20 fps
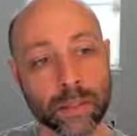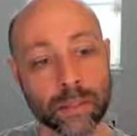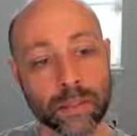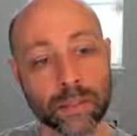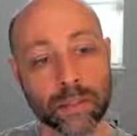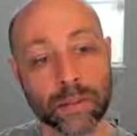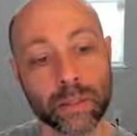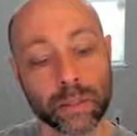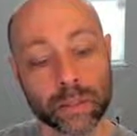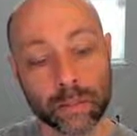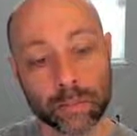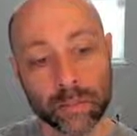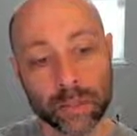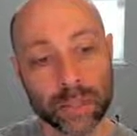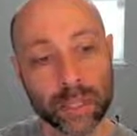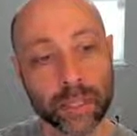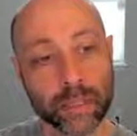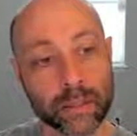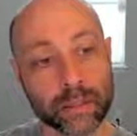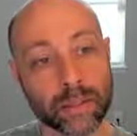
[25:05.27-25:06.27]
you get some
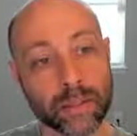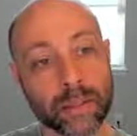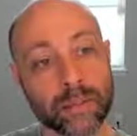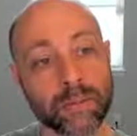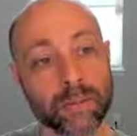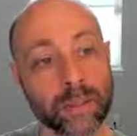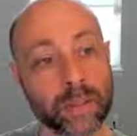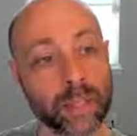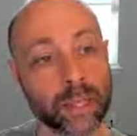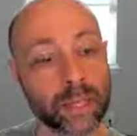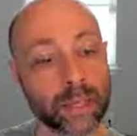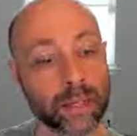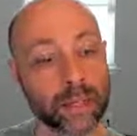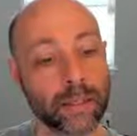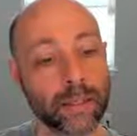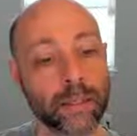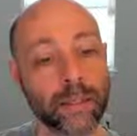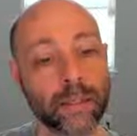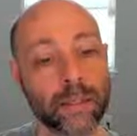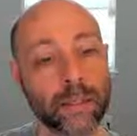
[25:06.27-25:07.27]
style stuff with that.
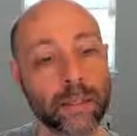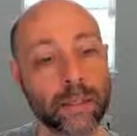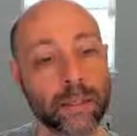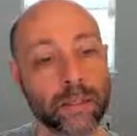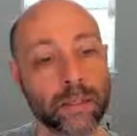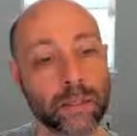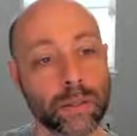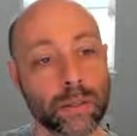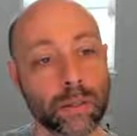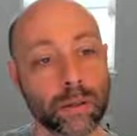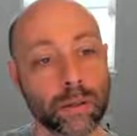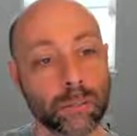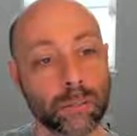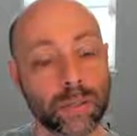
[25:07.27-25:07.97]
So,